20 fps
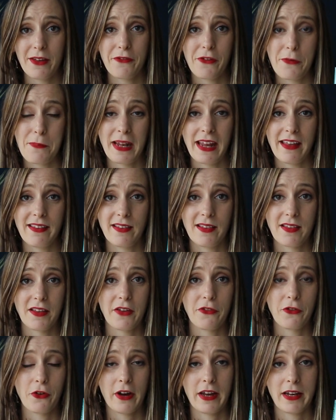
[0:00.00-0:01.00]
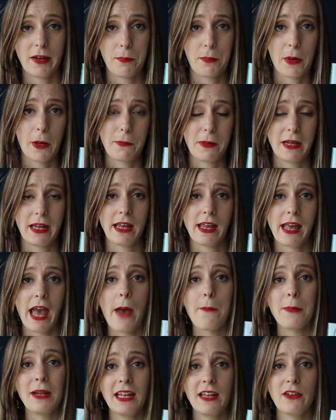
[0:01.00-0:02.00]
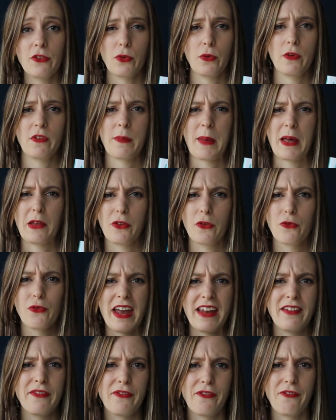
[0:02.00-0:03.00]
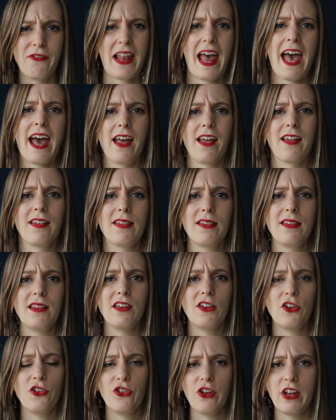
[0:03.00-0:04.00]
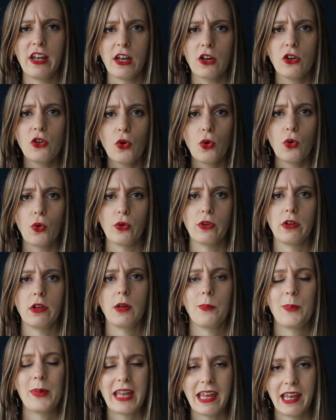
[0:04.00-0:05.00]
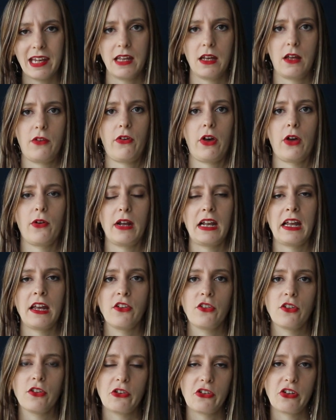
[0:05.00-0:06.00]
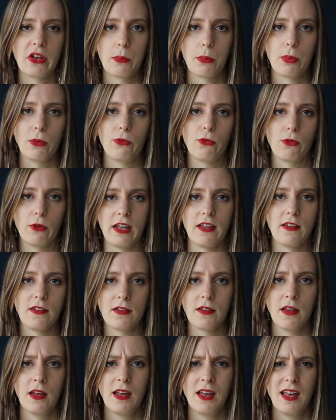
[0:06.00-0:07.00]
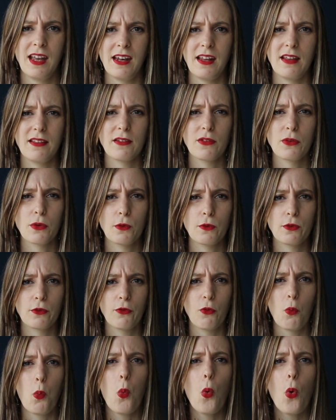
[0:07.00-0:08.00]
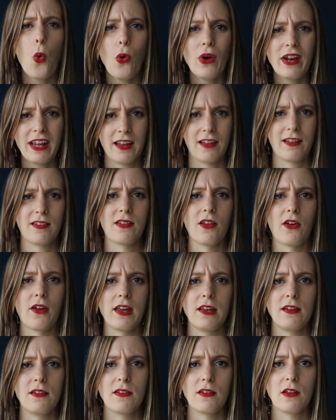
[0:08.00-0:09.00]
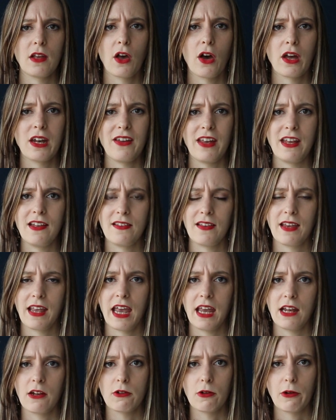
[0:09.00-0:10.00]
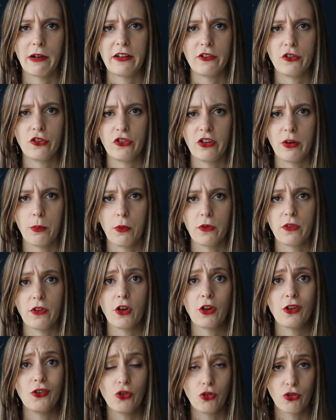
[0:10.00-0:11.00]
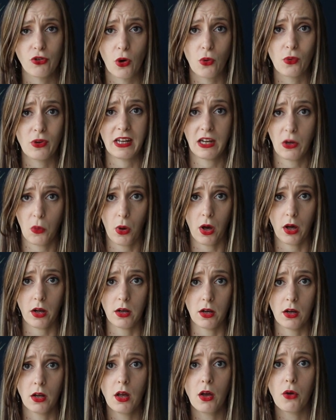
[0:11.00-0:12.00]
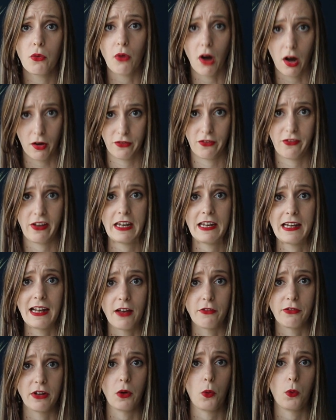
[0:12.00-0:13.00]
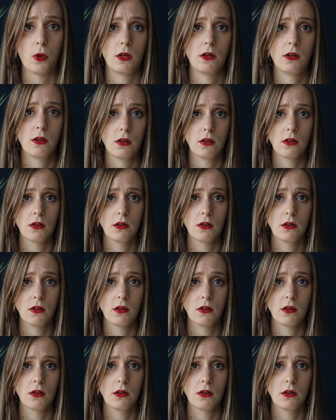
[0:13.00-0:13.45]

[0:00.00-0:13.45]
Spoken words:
her Places I've Cried in Public, Amelie talks about the red flags that she ignored at the beginning of her relationship with Reese. These are sorts of warning signs that kind of indicate that the relationship was a controlling one rather than a loving one.